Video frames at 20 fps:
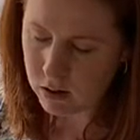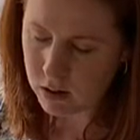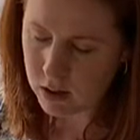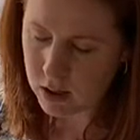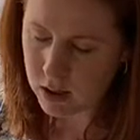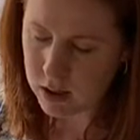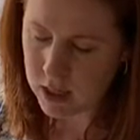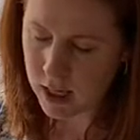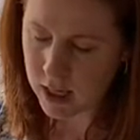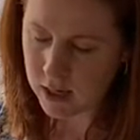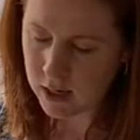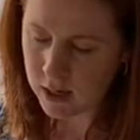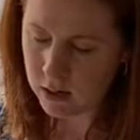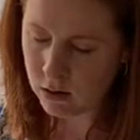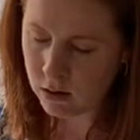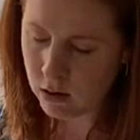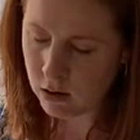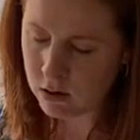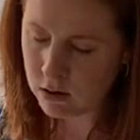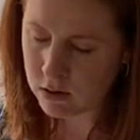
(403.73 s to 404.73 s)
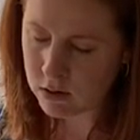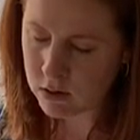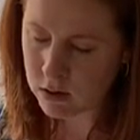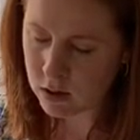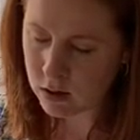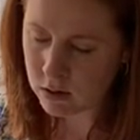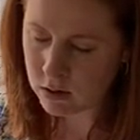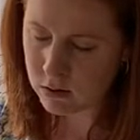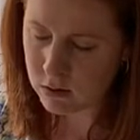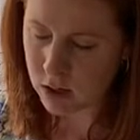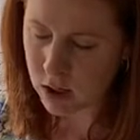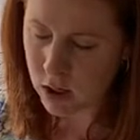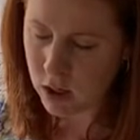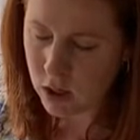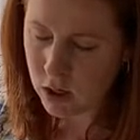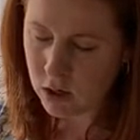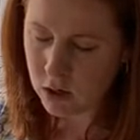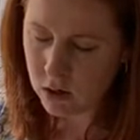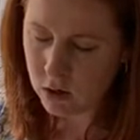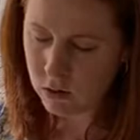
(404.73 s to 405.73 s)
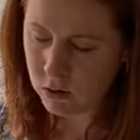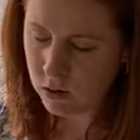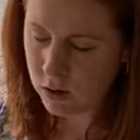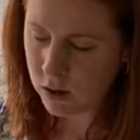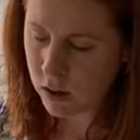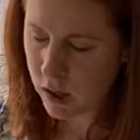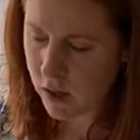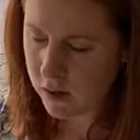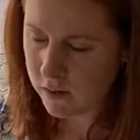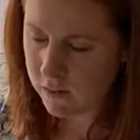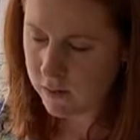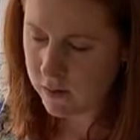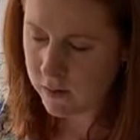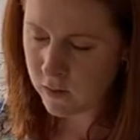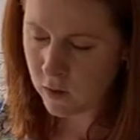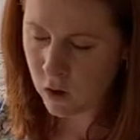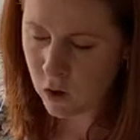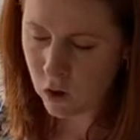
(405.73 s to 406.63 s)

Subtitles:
that they can also know the love and the